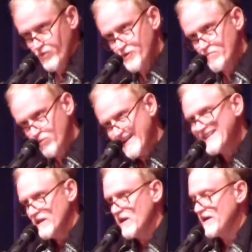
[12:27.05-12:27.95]
When you
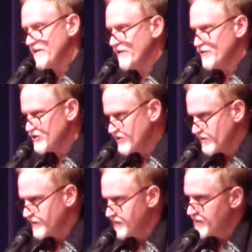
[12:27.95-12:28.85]
break the line there, you
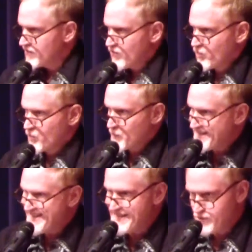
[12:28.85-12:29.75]
suddenly
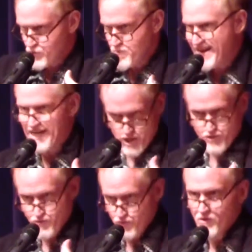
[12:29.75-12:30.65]
you make
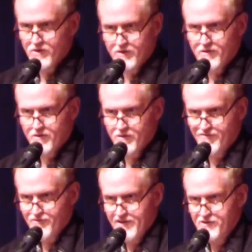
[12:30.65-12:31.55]
new
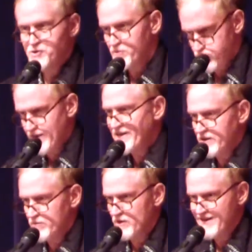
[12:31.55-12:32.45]
the phrase to break
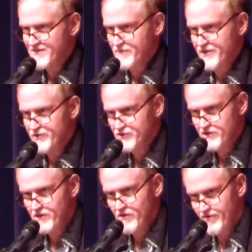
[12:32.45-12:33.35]
into blossom, and you
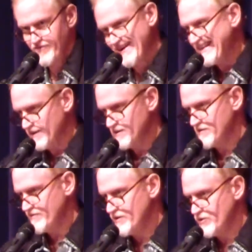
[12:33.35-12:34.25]
see the
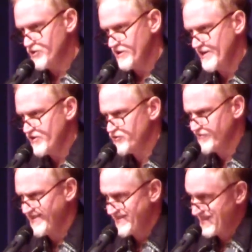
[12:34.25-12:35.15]
violence of the notion that there's
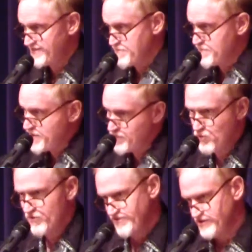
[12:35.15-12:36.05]
that's a
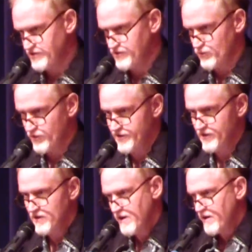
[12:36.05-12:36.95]
metamorphosis, a
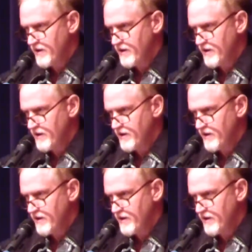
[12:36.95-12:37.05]
really